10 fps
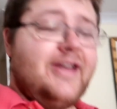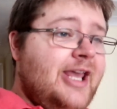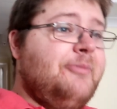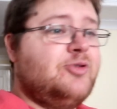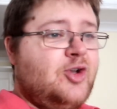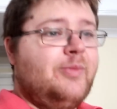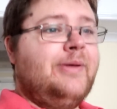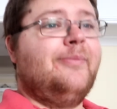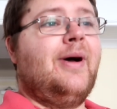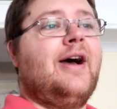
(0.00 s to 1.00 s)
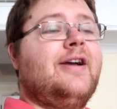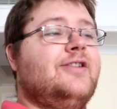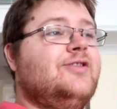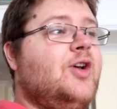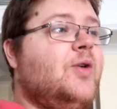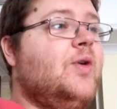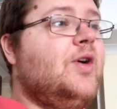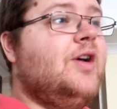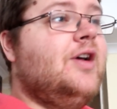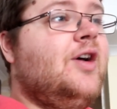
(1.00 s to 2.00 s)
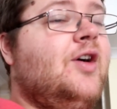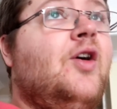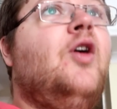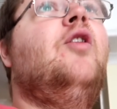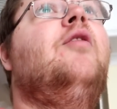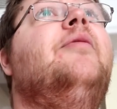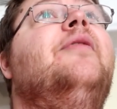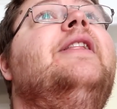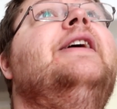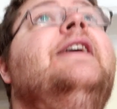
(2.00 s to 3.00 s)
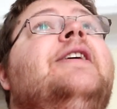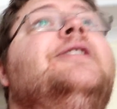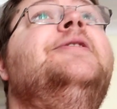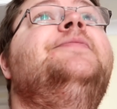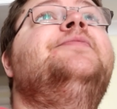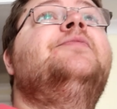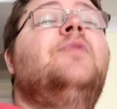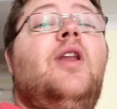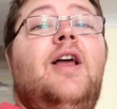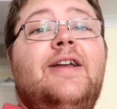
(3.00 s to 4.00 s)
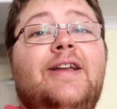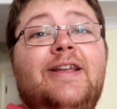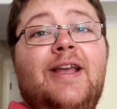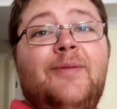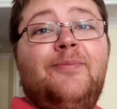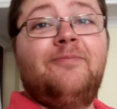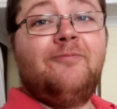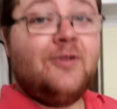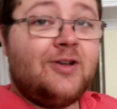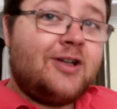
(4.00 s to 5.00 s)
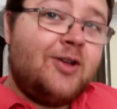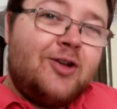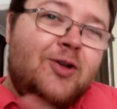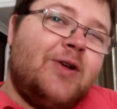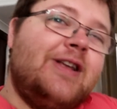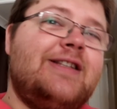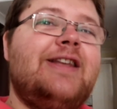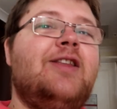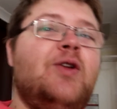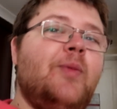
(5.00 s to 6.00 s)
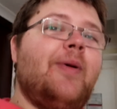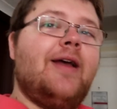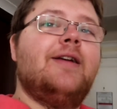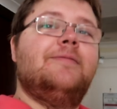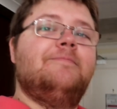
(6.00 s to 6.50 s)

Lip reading: It keeps coming back, so hopefully I can get you can see the new pet.